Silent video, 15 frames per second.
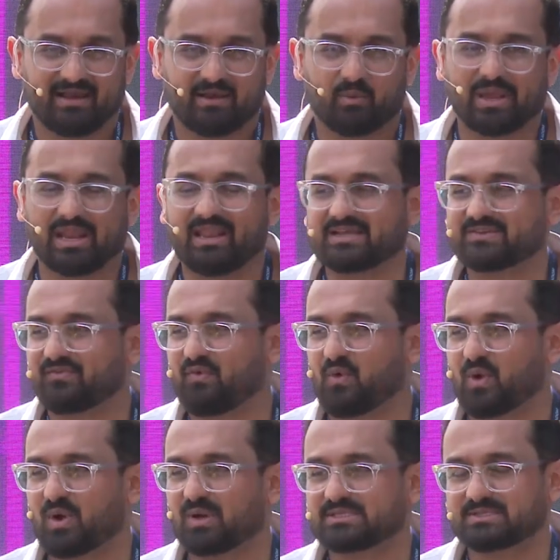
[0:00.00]
We are less
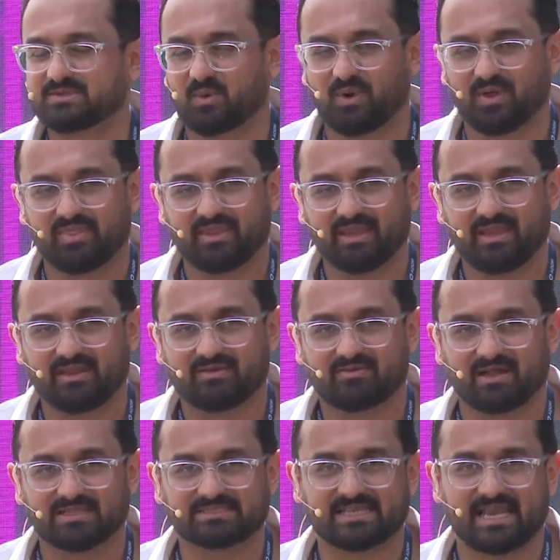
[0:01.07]
focused on the
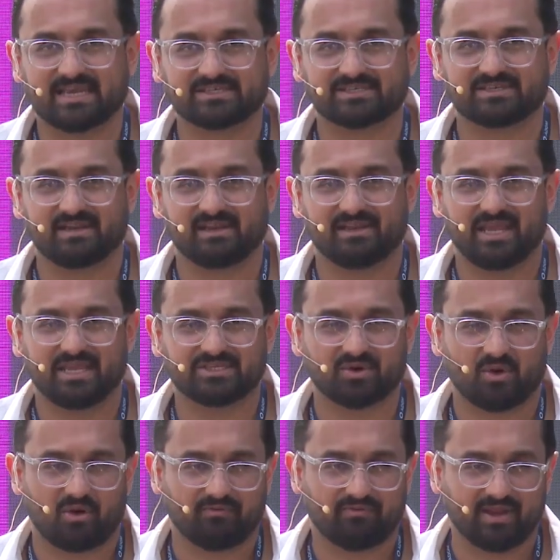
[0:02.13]
transactional nature
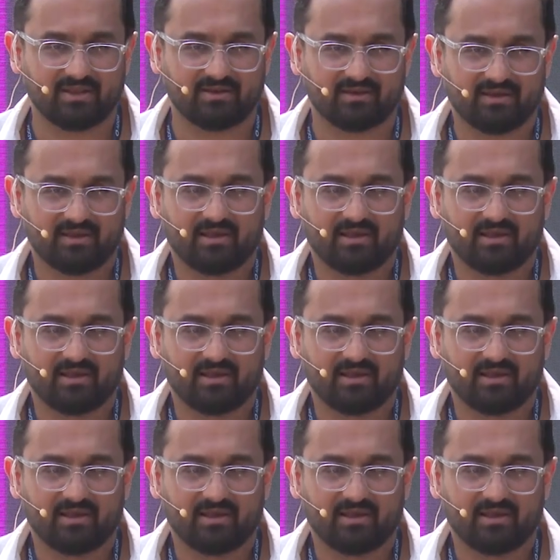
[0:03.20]
of it,